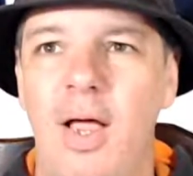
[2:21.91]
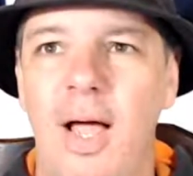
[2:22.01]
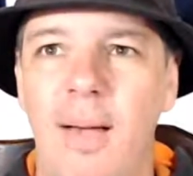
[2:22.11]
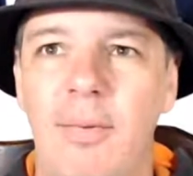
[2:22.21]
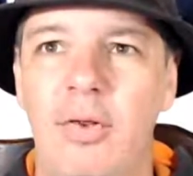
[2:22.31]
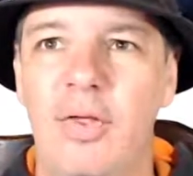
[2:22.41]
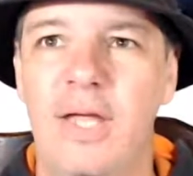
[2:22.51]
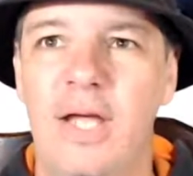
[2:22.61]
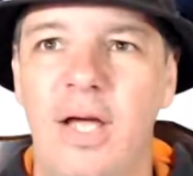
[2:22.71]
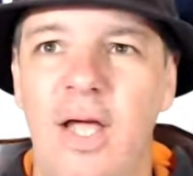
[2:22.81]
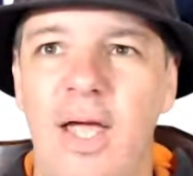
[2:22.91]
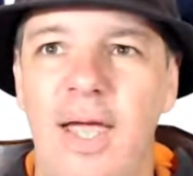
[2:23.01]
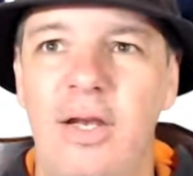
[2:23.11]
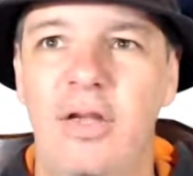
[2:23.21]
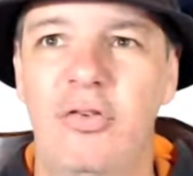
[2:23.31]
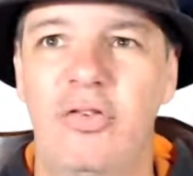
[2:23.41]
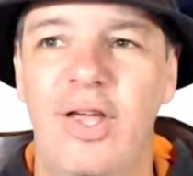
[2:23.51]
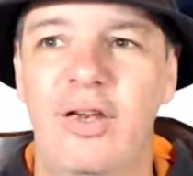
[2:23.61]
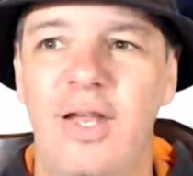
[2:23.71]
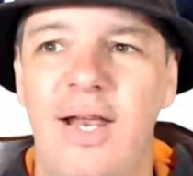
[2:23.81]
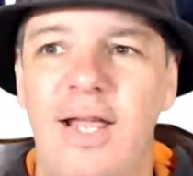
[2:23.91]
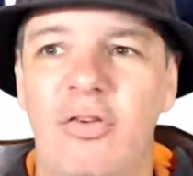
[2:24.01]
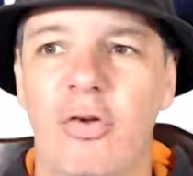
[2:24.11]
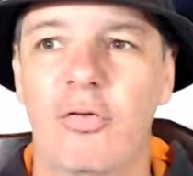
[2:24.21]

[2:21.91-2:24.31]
the India's second innings